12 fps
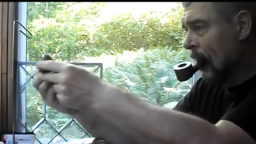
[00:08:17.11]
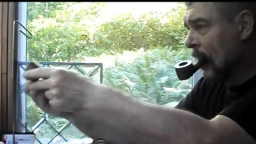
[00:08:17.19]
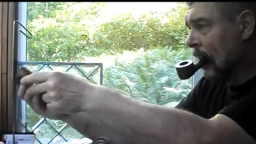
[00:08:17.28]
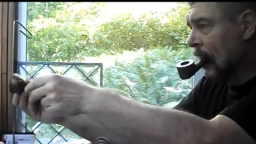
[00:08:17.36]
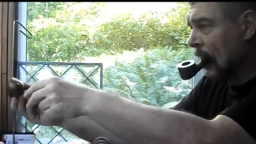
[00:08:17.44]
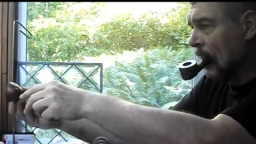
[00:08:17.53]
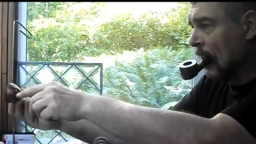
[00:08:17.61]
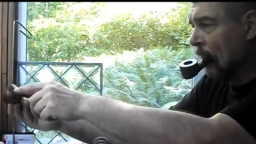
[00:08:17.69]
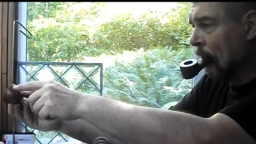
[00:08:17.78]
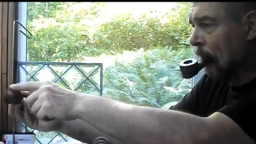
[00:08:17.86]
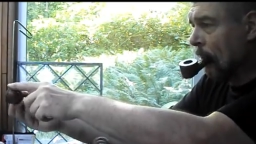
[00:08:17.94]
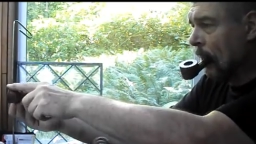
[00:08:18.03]
Uh,
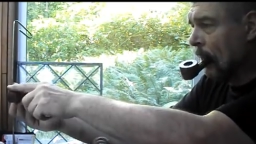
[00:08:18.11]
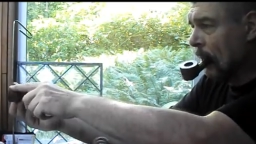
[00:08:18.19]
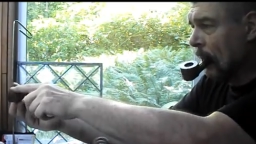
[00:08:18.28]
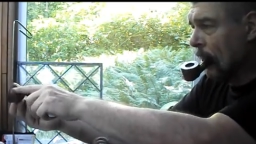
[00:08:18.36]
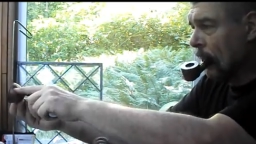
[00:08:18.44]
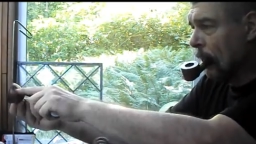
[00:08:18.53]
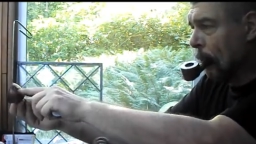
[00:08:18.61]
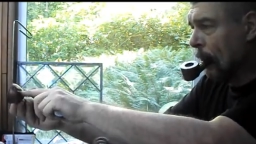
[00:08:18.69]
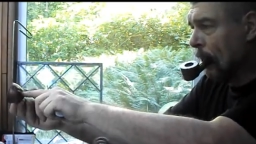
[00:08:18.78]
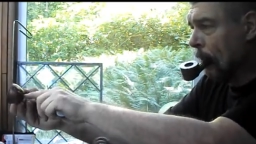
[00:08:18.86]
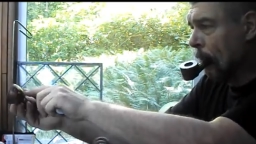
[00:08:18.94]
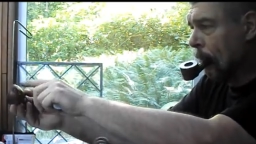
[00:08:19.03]
again, it's got a little
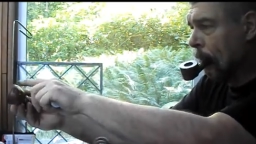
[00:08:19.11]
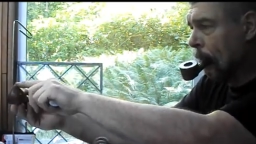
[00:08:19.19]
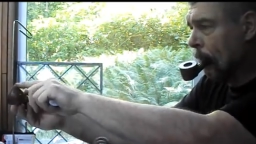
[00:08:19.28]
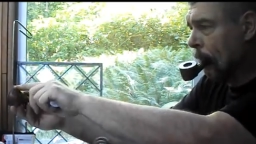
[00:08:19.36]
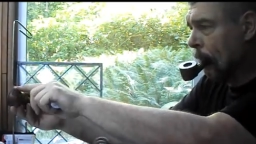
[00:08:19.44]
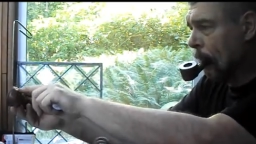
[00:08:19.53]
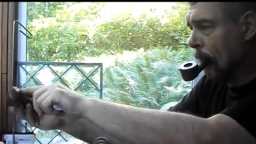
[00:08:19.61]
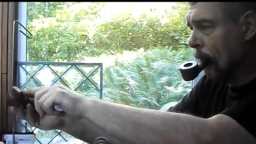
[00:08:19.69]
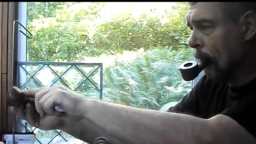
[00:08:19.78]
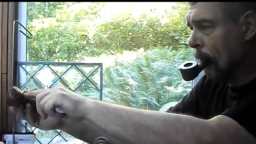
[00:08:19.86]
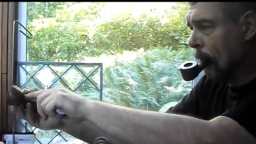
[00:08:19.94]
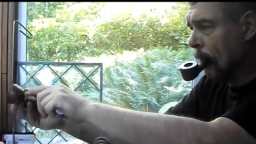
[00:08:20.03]
bit of
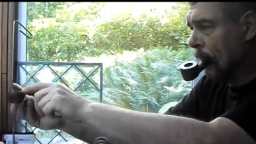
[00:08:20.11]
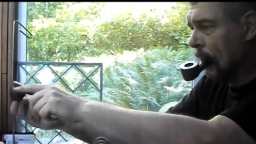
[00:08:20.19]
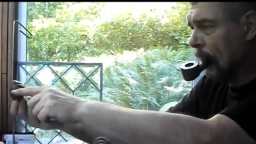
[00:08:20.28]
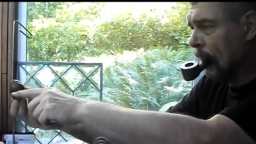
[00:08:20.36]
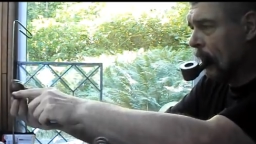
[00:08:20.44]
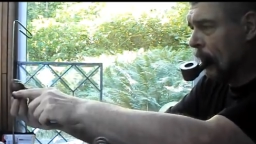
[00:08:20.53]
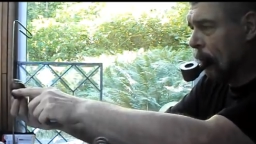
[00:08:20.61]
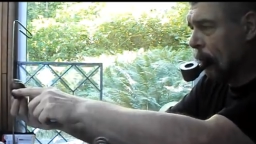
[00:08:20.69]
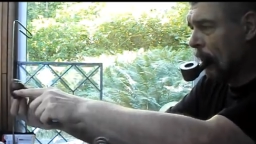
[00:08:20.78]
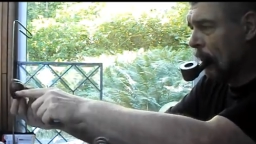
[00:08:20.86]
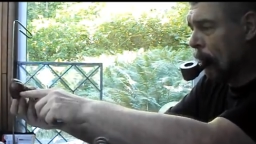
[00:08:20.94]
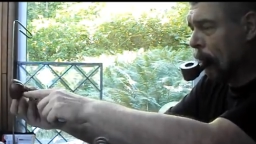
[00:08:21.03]
the
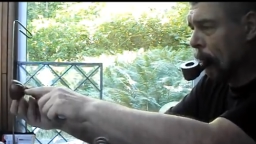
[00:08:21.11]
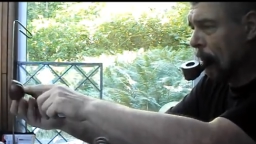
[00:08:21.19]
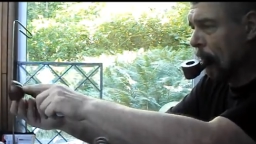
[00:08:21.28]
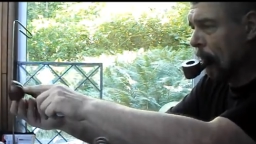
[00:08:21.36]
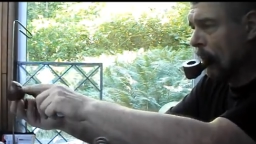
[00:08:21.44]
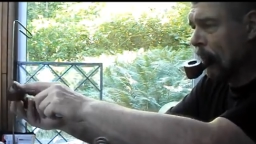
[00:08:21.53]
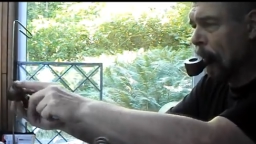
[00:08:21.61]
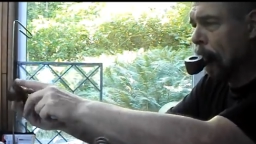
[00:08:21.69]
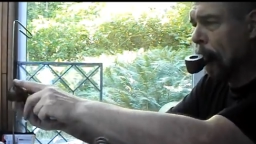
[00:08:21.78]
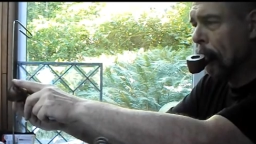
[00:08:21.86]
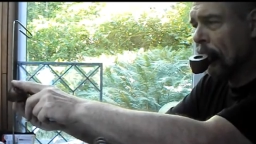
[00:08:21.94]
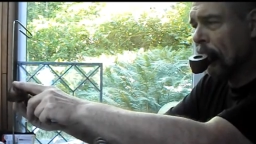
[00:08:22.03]
routed
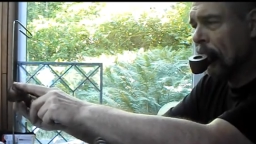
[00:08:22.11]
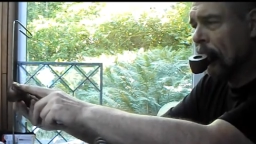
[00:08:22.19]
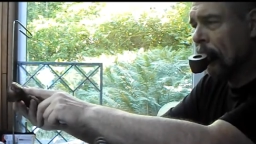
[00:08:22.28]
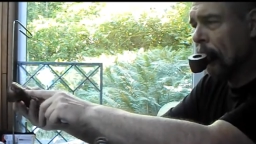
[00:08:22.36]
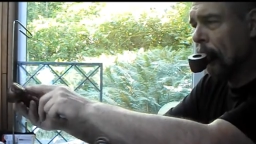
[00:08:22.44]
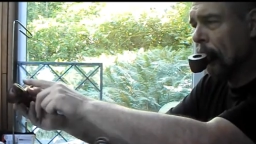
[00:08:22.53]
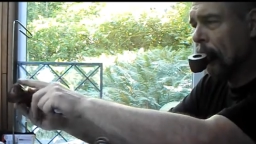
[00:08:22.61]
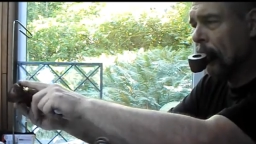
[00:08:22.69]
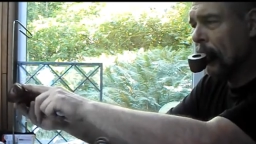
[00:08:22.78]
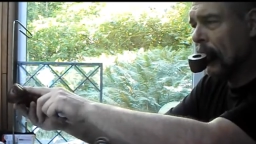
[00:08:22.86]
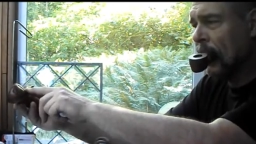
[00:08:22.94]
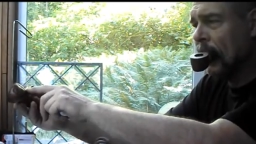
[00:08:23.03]
rustication, but then
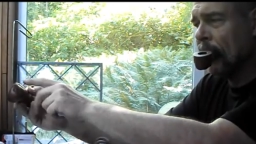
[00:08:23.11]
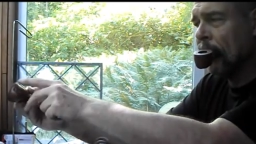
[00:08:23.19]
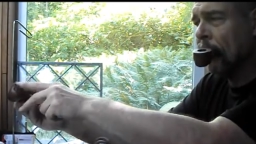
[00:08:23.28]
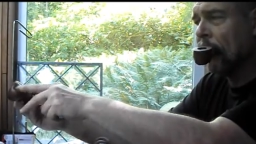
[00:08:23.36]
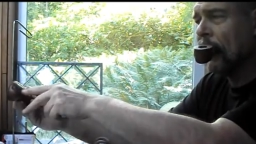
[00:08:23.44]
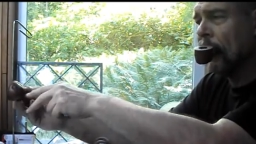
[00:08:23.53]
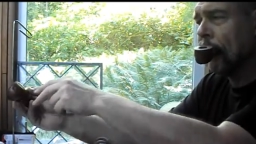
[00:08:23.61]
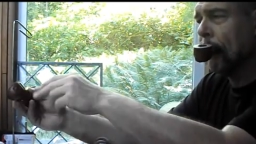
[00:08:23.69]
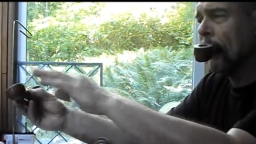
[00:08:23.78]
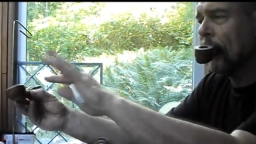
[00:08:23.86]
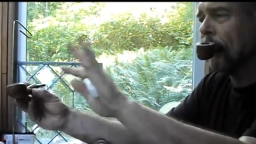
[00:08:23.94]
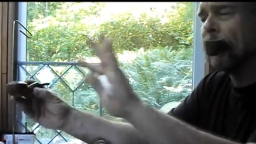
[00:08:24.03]
not nearly as
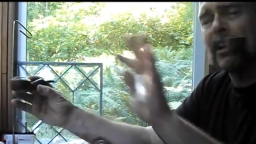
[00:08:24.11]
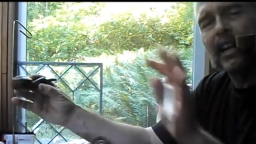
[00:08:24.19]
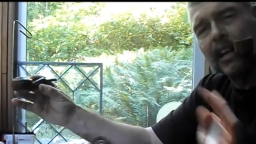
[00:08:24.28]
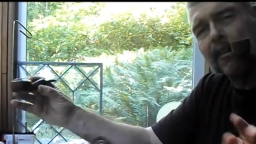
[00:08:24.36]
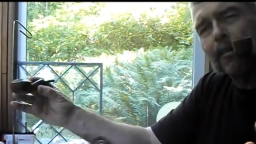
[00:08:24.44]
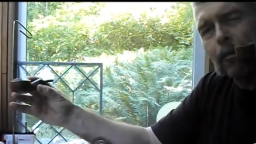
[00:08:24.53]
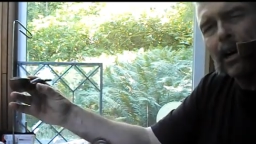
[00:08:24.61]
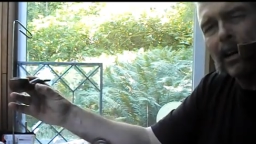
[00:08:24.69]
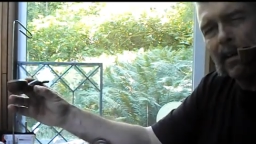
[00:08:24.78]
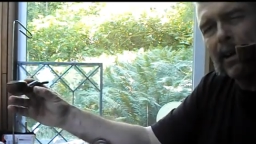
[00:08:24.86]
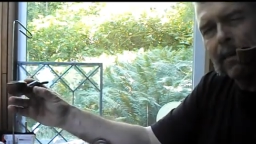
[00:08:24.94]
much, and it's quite